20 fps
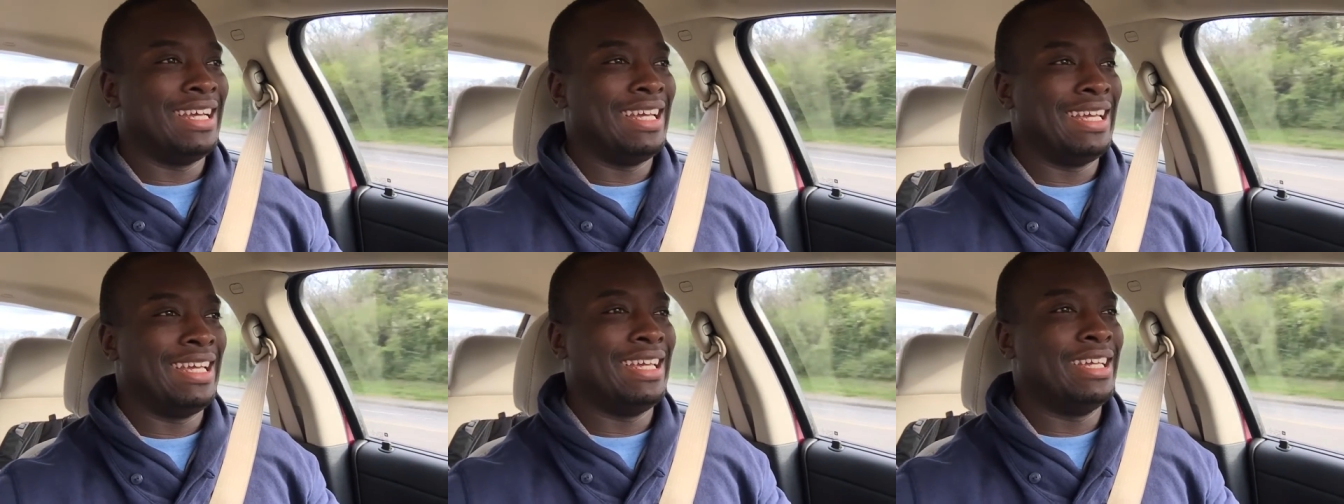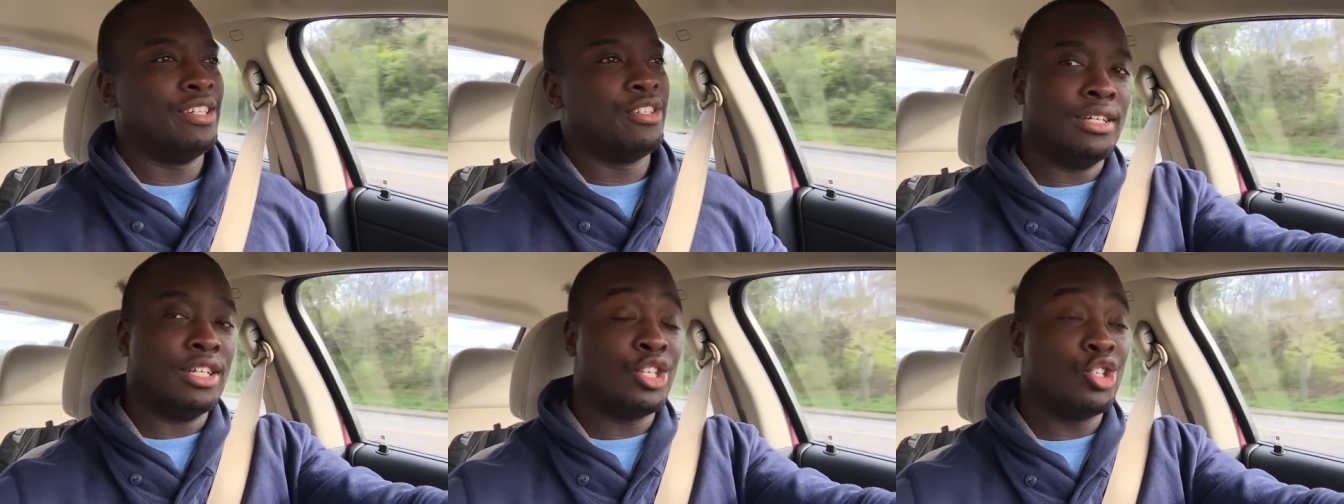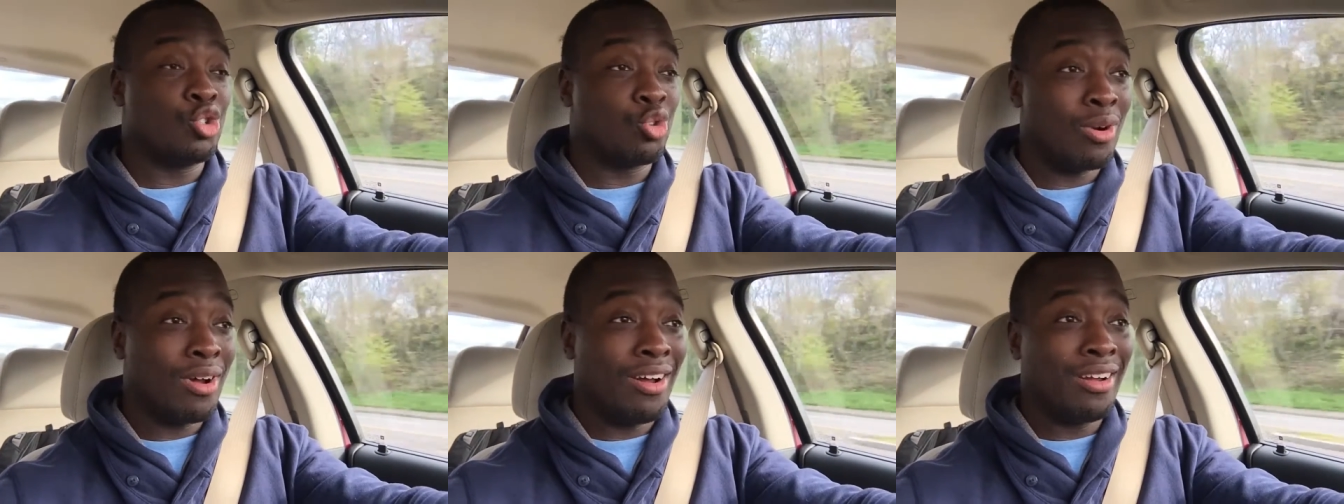a
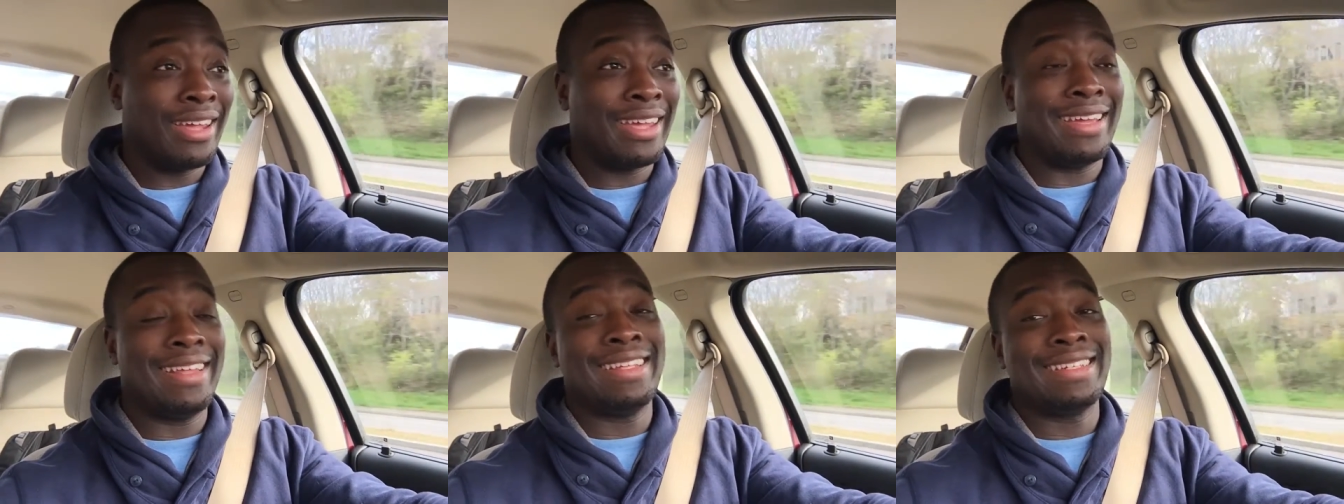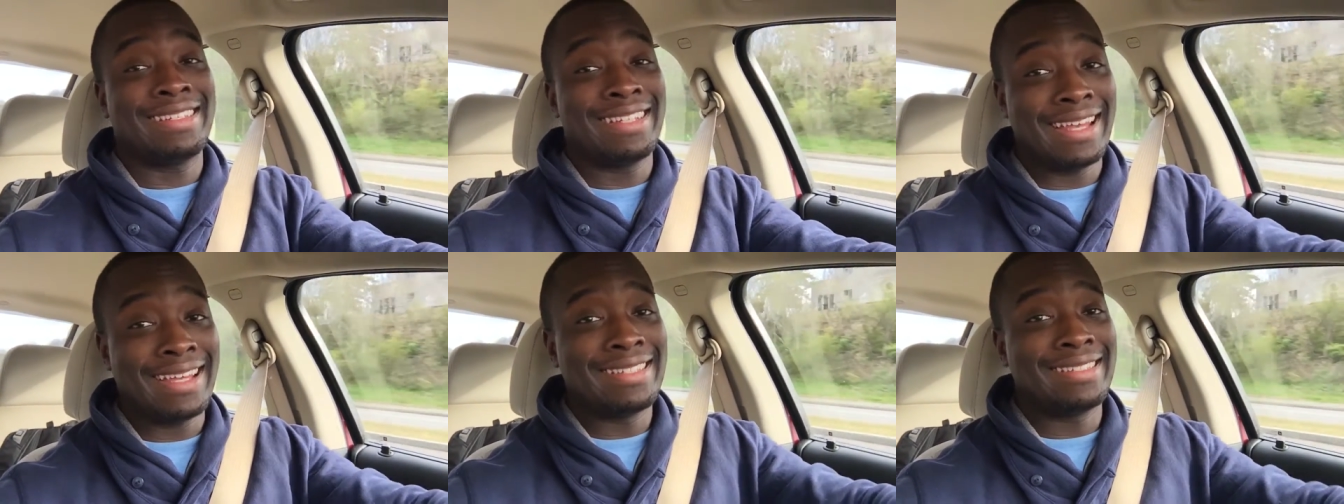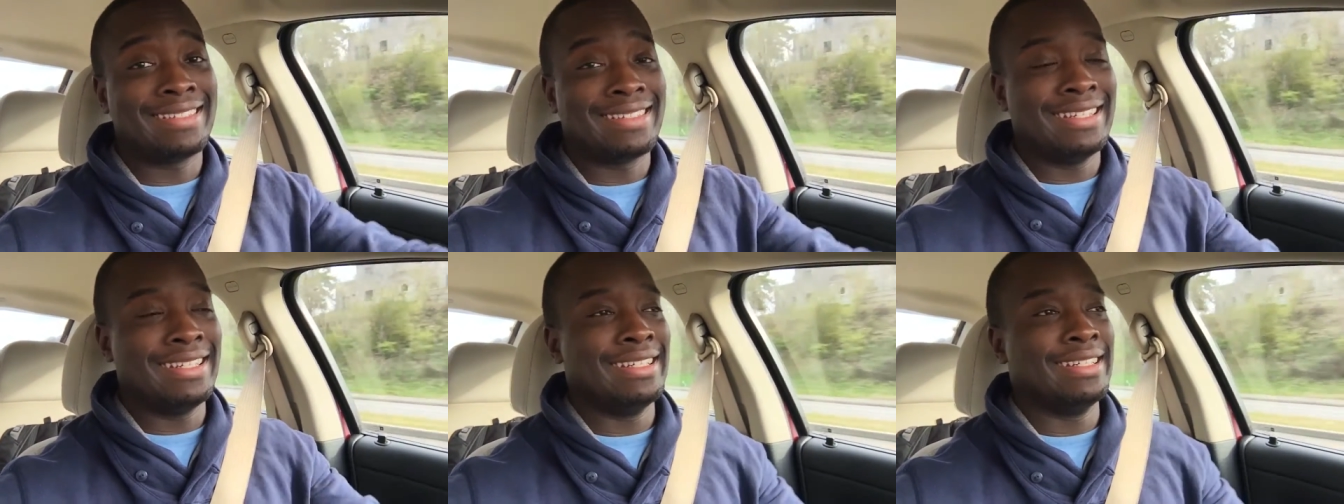drug
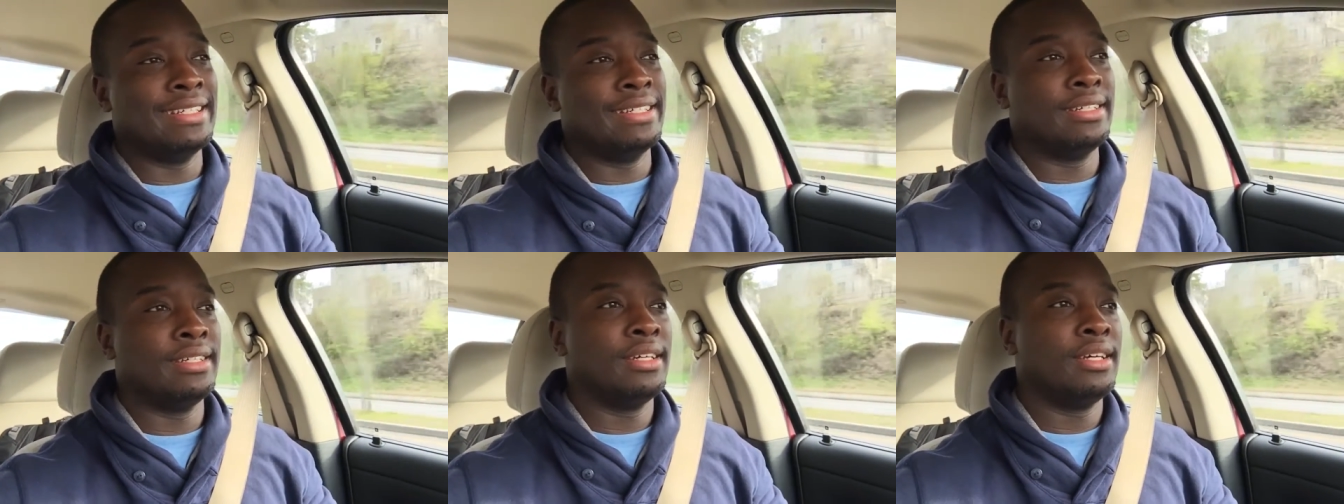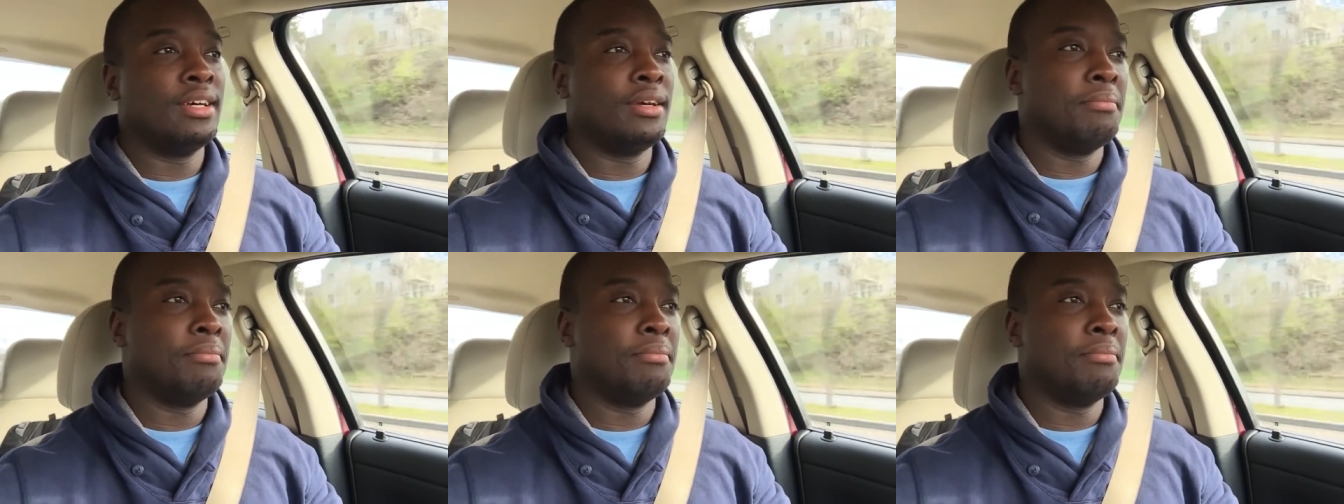tested